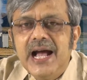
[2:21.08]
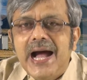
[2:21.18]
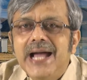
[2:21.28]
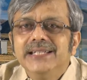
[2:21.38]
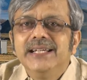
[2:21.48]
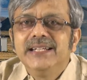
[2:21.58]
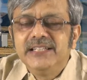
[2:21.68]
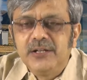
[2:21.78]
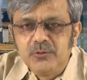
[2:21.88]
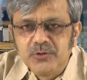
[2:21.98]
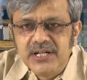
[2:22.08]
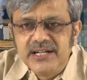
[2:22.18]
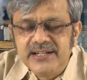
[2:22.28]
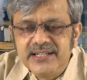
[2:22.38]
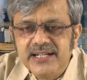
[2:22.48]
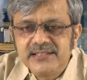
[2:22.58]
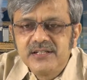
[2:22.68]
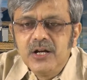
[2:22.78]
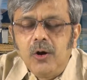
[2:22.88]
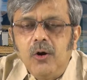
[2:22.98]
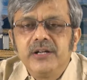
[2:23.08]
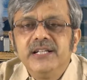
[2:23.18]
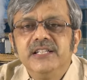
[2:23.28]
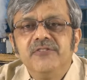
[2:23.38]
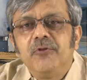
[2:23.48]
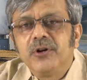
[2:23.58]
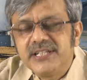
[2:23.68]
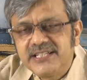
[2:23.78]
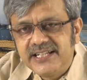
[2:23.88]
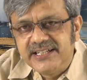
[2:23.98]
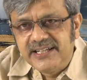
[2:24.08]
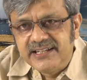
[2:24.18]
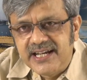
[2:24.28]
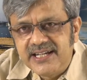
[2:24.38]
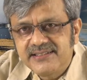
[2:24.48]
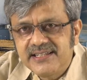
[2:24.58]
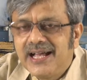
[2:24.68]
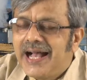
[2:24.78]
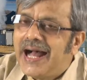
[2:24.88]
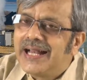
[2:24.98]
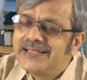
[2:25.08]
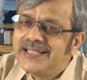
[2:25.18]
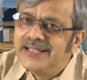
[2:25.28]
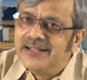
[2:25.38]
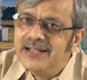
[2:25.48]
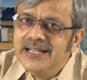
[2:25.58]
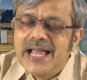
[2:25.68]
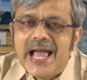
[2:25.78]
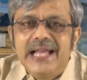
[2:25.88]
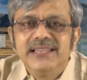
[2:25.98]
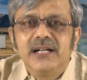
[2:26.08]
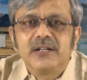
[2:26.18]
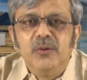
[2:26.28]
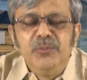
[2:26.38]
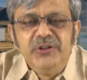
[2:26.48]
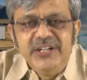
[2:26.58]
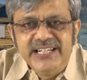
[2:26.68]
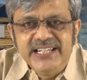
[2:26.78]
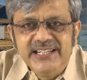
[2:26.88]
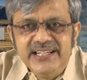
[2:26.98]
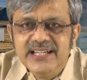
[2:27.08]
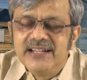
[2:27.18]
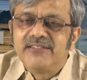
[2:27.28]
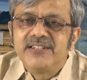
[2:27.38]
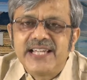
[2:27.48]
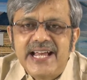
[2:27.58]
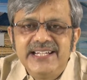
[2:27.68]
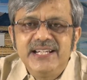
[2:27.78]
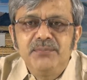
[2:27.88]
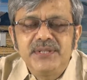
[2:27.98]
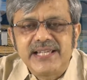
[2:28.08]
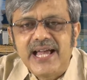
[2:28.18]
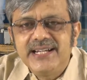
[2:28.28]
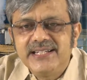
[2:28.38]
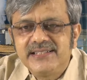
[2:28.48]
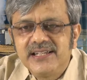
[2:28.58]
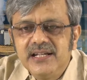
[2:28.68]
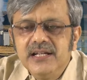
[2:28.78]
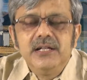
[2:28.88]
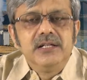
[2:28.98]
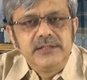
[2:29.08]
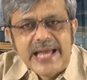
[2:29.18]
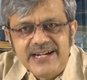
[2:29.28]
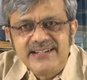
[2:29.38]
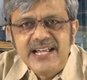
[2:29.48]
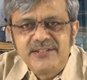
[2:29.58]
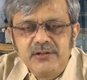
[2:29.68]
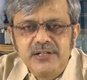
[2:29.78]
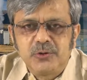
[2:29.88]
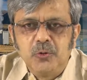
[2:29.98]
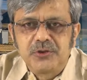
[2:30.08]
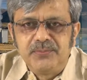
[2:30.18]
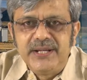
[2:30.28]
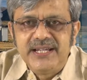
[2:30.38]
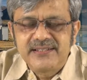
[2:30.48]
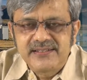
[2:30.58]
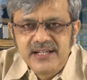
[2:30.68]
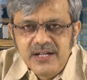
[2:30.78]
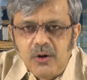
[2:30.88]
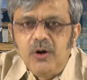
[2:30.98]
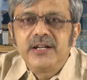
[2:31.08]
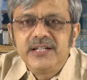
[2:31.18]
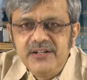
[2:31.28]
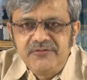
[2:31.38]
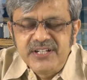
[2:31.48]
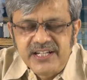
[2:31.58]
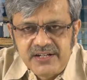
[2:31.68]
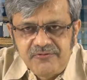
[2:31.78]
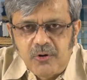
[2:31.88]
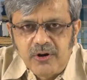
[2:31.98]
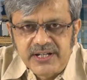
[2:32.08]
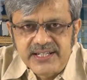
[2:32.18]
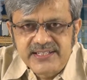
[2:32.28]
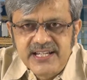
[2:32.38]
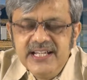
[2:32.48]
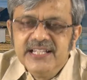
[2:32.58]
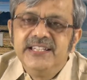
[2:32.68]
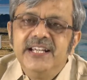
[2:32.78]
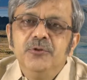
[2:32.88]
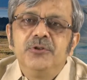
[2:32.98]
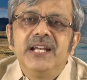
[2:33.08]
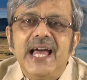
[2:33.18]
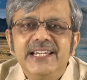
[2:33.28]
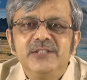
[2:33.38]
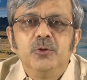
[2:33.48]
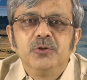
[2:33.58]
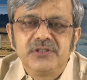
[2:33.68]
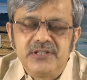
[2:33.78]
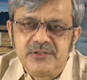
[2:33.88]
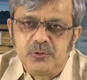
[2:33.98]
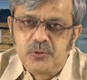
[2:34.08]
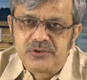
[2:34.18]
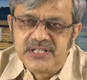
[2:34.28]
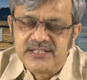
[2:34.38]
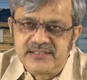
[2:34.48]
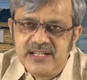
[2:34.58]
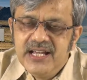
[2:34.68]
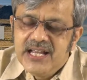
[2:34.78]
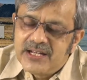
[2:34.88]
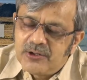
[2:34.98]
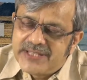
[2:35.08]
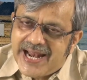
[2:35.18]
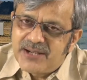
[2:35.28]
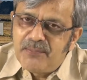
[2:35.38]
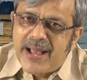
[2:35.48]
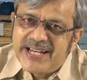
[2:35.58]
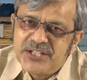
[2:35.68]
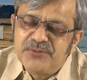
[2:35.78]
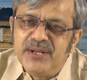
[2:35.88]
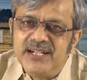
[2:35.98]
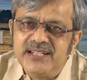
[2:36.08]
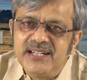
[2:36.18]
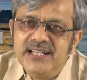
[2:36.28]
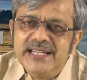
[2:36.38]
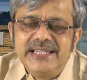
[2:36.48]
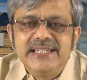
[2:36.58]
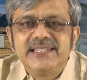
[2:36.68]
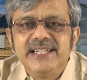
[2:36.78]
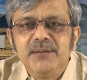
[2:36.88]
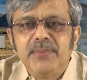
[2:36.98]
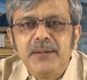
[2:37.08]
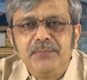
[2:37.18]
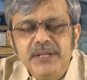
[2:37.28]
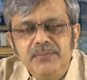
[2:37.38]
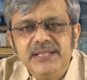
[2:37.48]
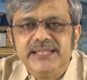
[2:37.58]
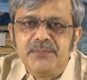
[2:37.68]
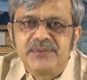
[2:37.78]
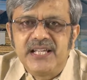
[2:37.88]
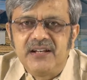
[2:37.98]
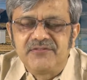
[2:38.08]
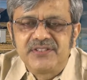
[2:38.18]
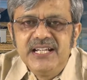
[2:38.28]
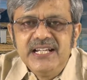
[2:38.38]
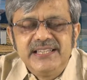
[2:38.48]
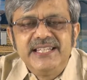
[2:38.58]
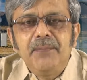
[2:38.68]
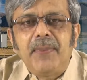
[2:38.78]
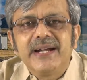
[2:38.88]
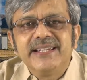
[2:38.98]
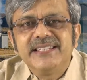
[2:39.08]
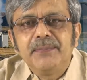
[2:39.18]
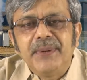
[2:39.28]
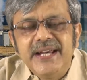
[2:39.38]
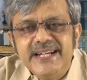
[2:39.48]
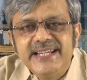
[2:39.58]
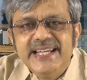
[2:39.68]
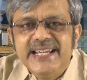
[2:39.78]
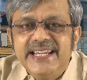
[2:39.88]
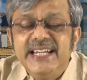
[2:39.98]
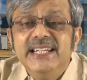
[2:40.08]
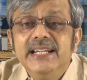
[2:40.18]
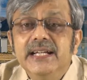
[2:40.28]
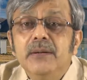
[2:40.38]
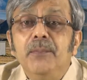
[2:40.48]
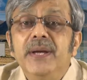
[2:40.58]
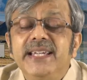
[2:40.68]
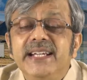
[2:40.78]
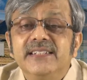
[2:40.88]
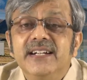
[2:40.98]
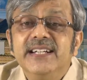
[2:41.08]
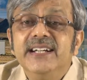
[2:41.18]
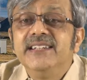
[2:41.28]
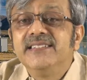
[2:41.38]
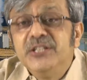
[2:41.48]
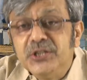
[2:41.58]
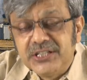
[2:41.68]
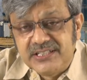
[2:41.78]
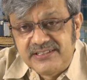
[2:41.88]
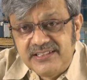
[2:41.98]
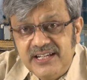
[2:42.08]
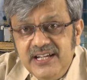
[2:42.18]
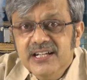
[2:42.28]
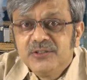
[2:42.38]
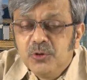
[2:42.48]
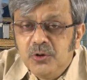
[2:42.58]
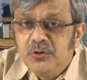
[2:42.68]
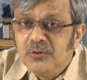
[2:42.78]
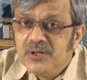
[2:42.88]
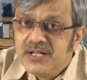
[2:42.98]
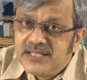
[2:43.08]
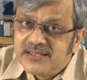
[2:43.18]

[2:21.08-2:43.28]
either in the rural areas or in the forested areas are there, and the community residing besides that natural resource base or near a forest, they utilize those resources. Now that management is done by people themselves. They participate in making certain decisions. So